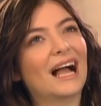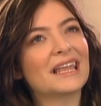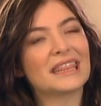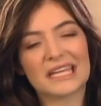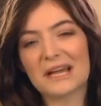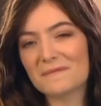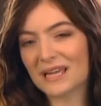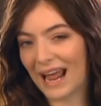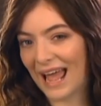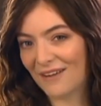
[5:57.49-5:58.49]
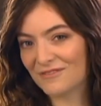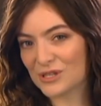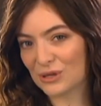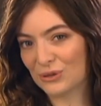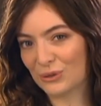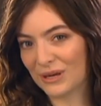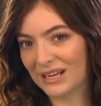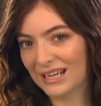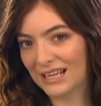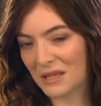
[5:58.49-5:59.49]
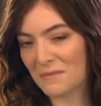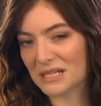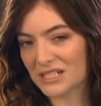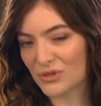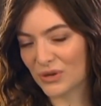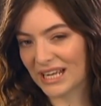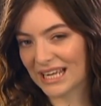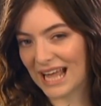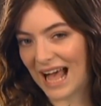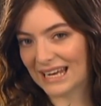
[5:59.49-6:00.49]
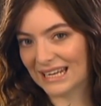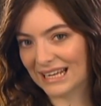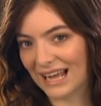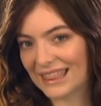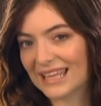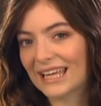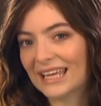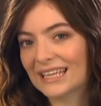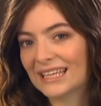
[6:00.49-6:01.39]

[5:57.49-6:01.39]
think I'm going to have to commit to drinking a Yardie. I think